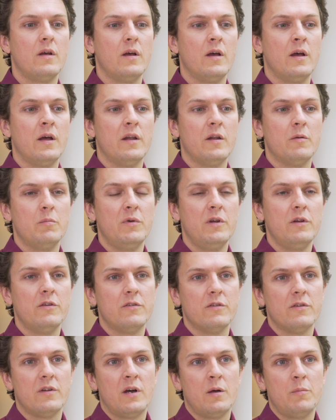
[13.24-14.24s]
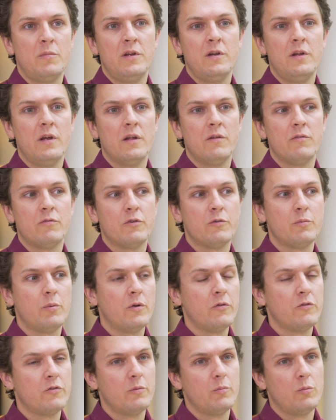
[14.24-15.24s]
And that means that I'm in the end
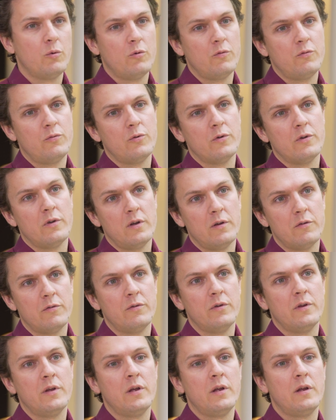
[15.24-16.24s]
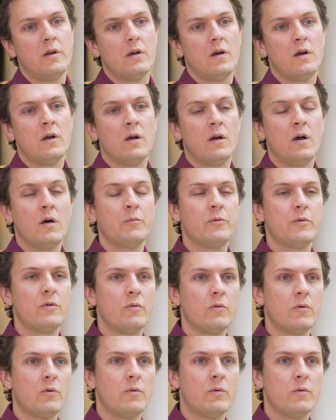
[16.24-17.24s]
responsible for delivering
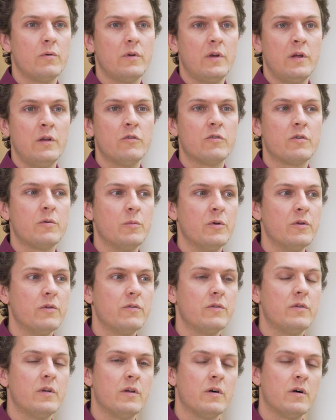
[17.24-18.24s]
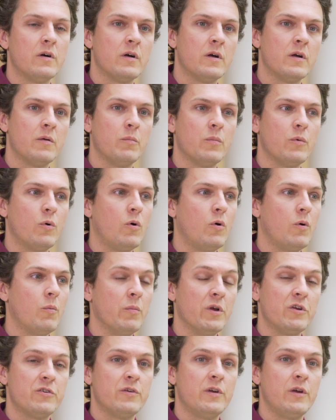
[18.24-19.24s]
optical instruments that are
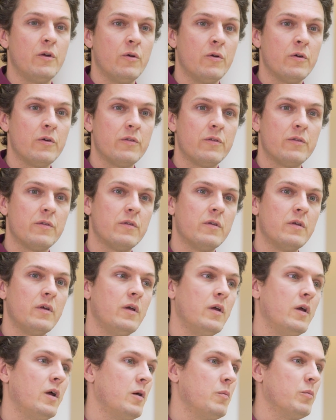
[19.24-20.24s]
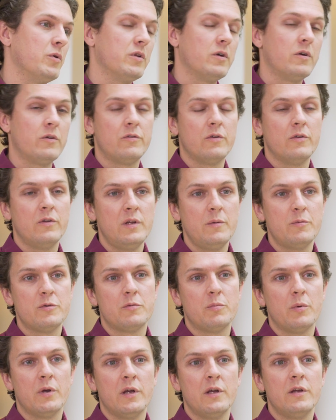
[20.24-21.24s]
measuring Earth, but also deep
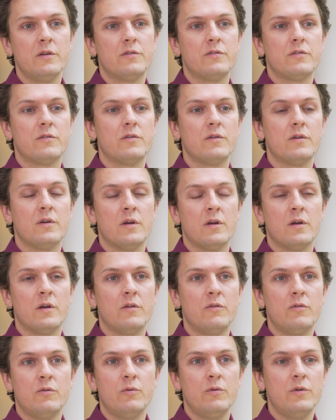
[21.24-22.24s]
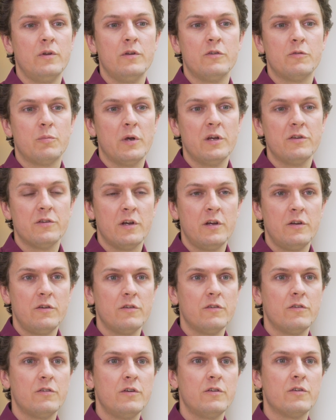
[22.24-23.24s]
space to the space
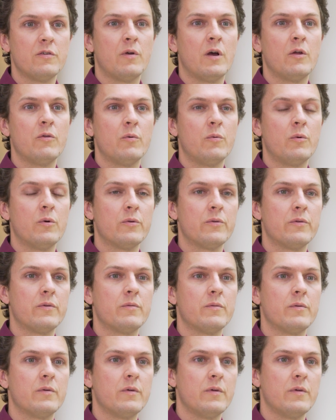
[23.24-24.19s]
agencies around the world.